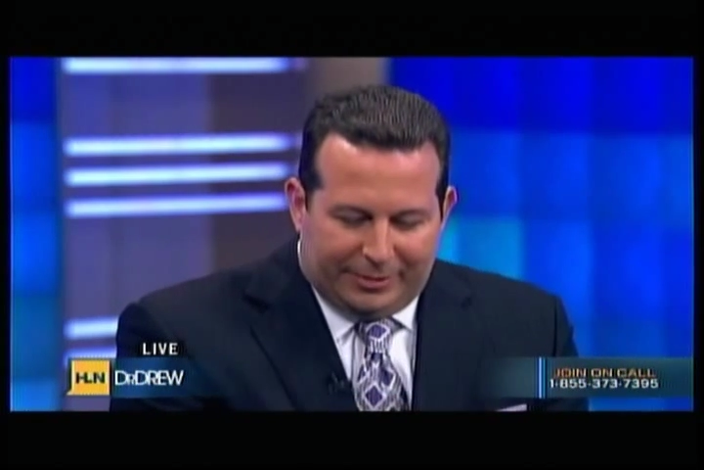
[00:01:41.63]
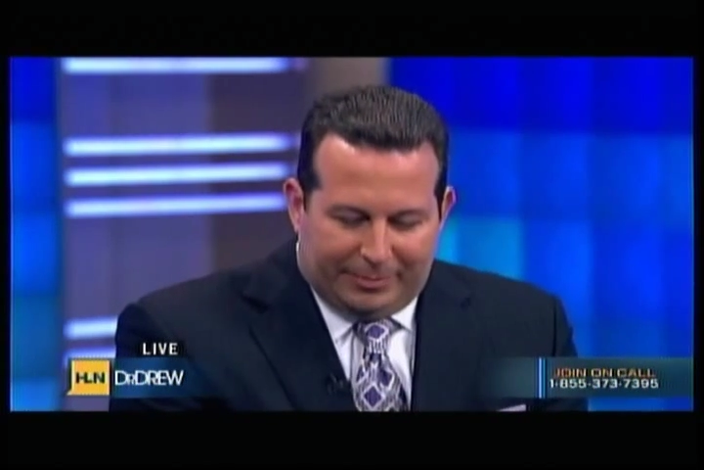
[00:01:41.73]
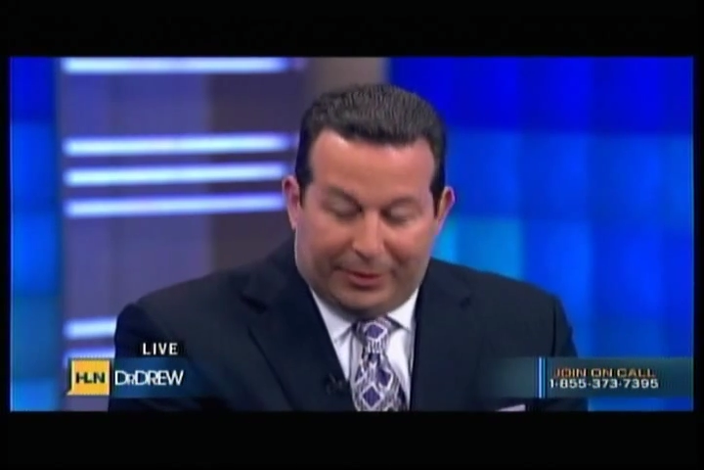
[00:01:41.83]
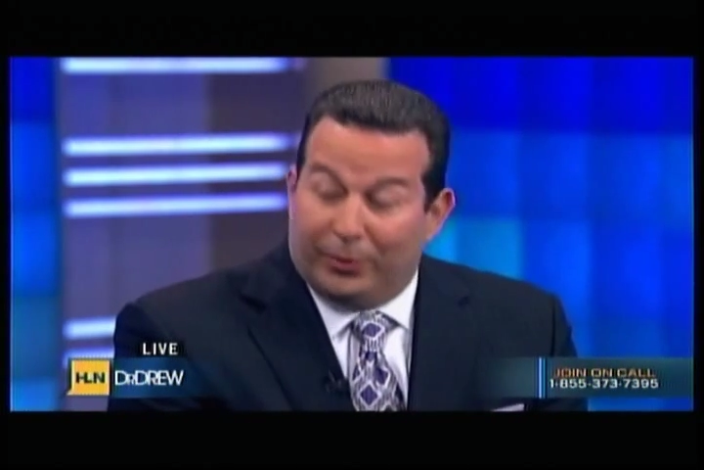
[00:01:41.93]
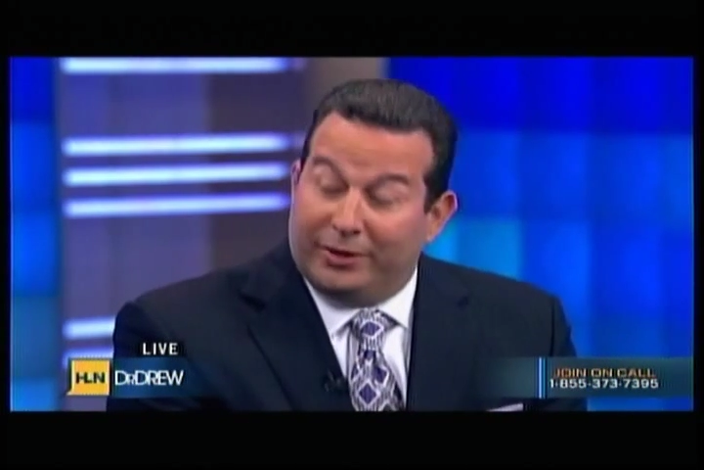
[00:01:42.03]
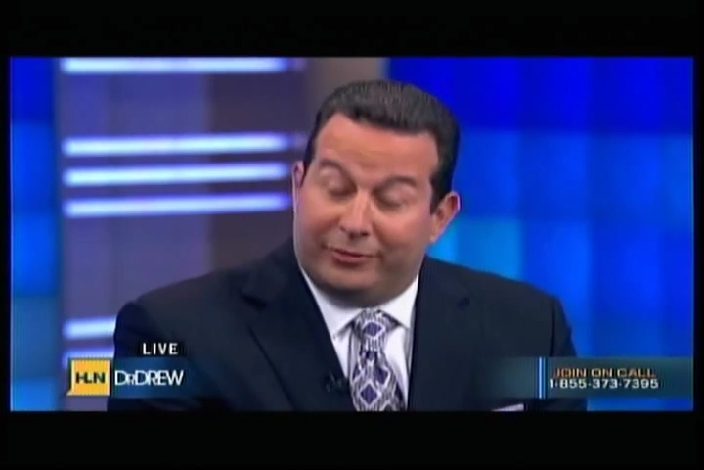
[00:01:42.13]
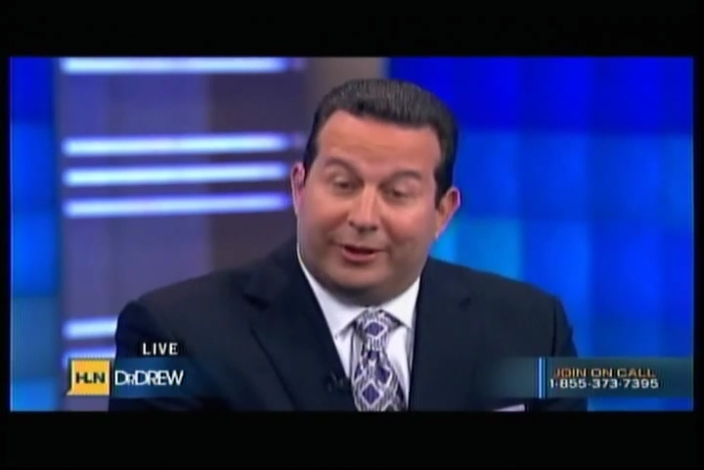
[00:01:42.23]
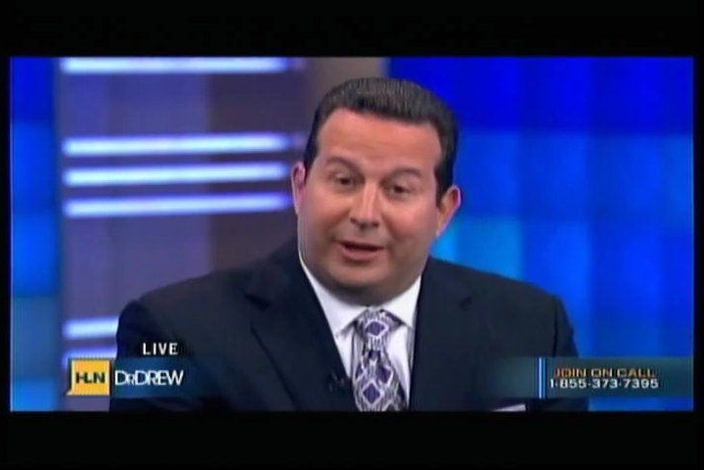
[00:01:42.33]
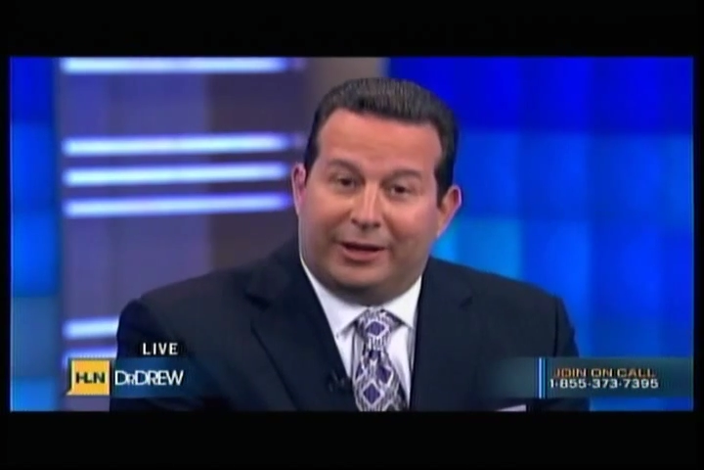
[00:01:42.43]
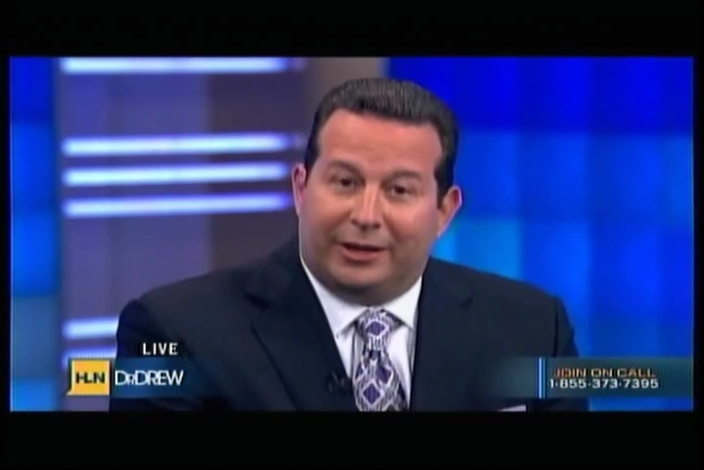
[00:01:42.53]
my wife
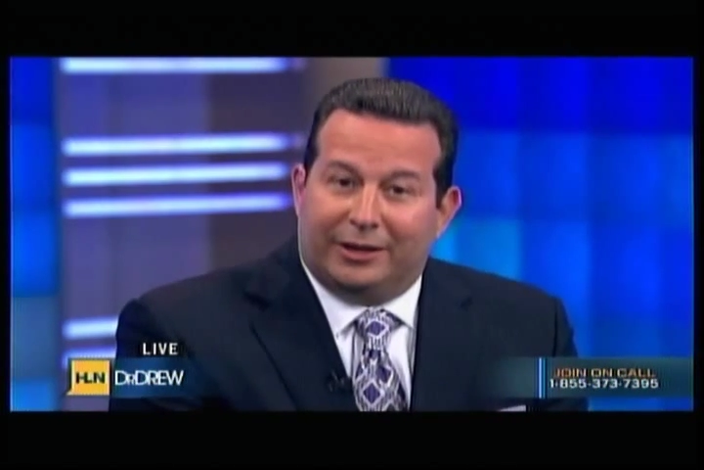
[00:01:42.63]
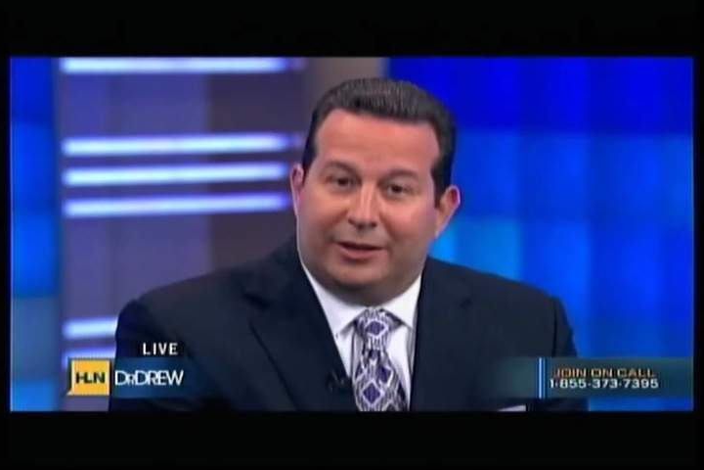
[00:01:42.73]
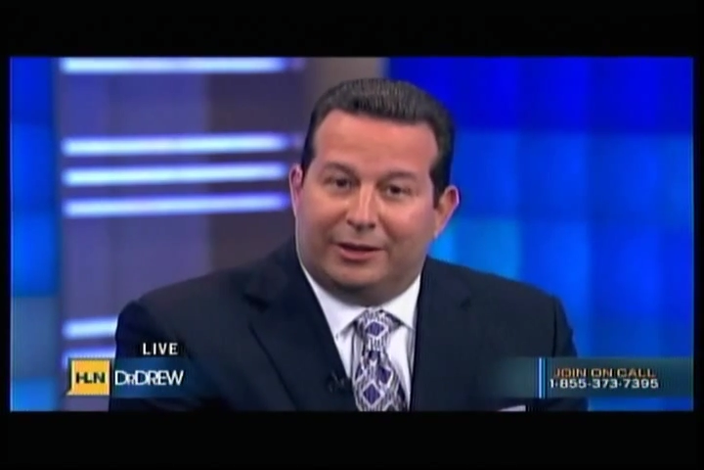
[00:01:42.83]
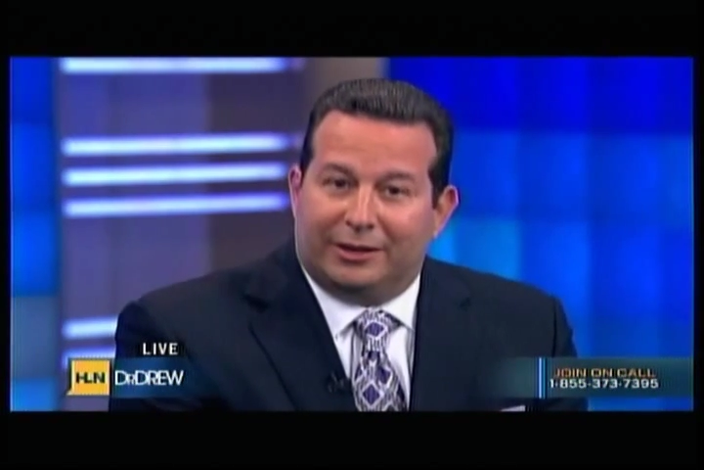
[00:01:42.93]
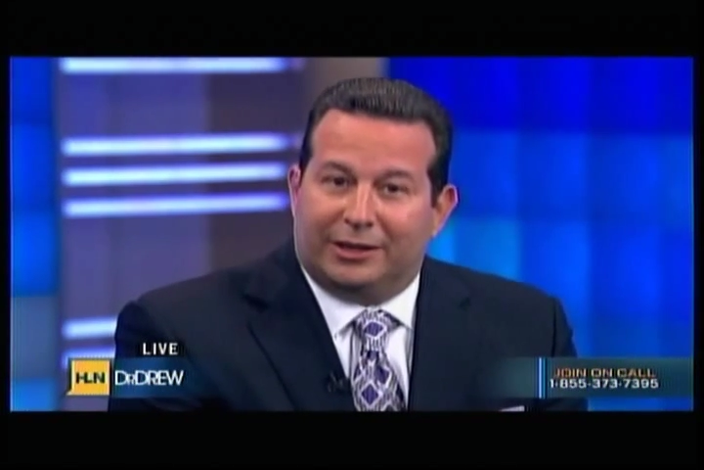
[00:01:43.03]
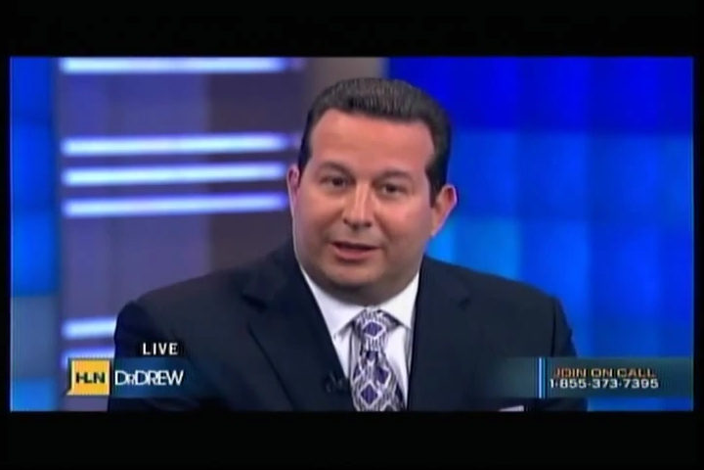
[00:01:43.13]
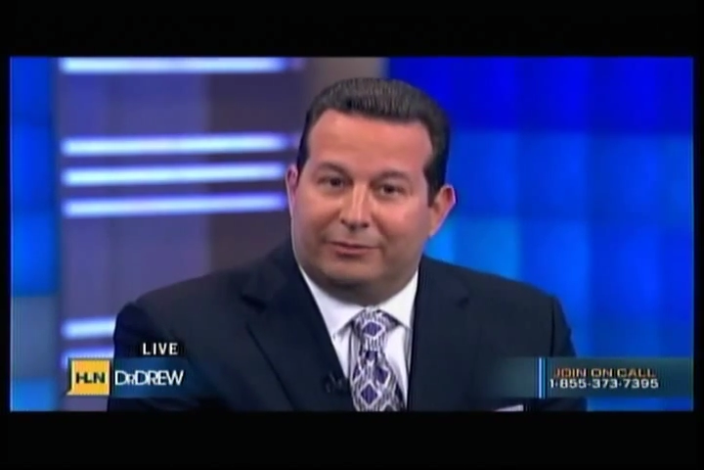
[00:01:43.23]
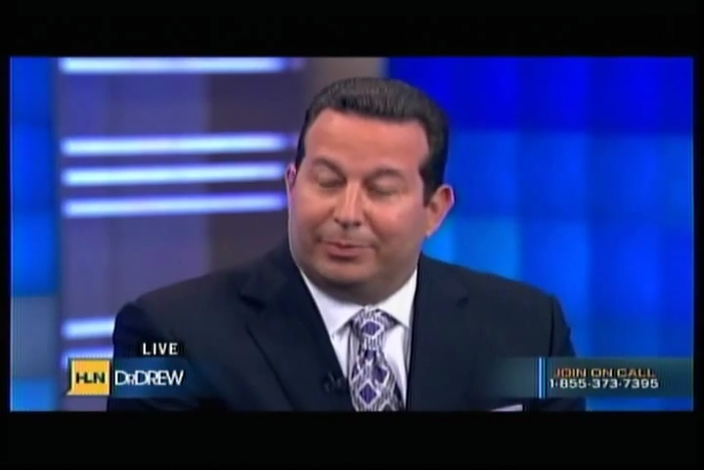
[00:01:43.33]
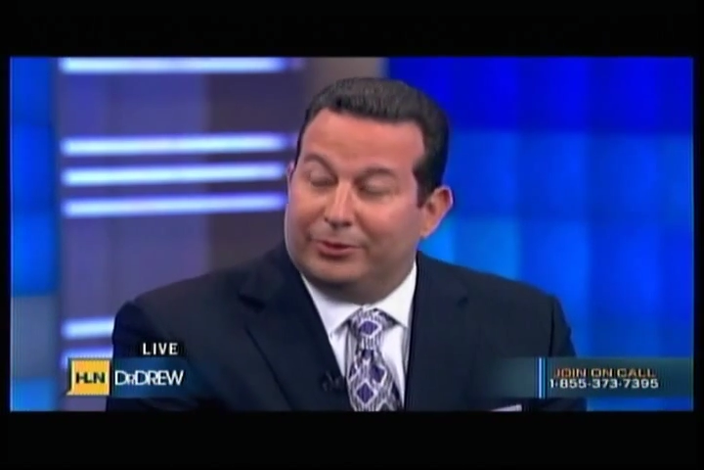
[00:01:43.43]
and I gave